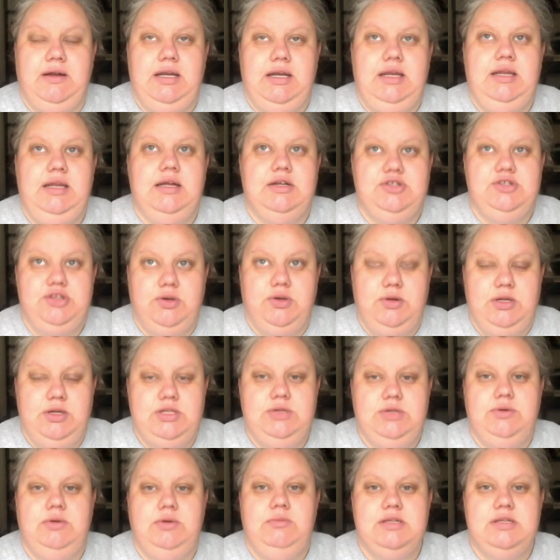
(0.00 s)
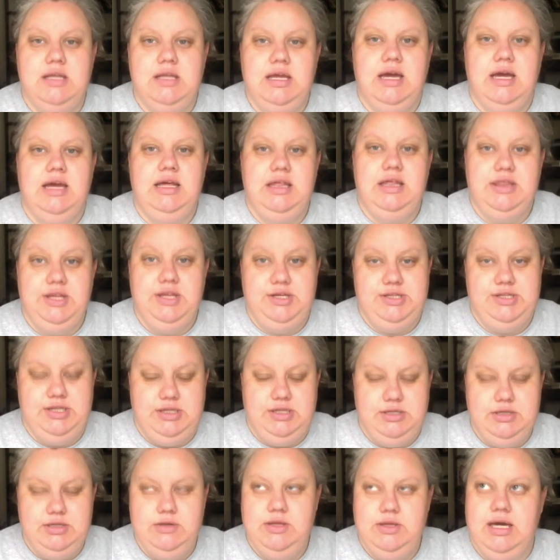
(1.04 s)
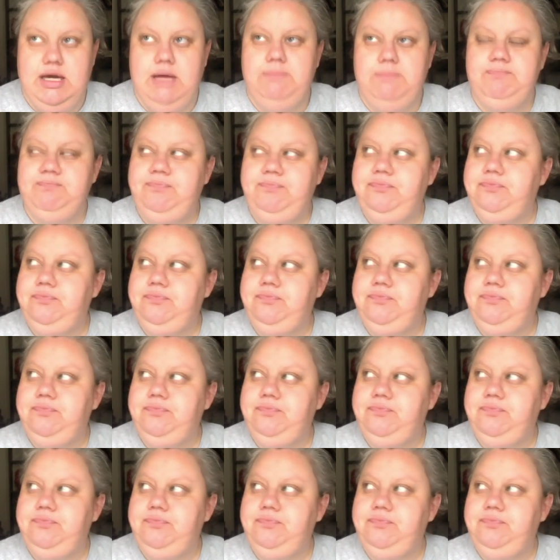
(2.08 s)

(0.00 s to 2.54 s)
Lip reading: and I showed it to him. He said, yeah, he thinks he can do that.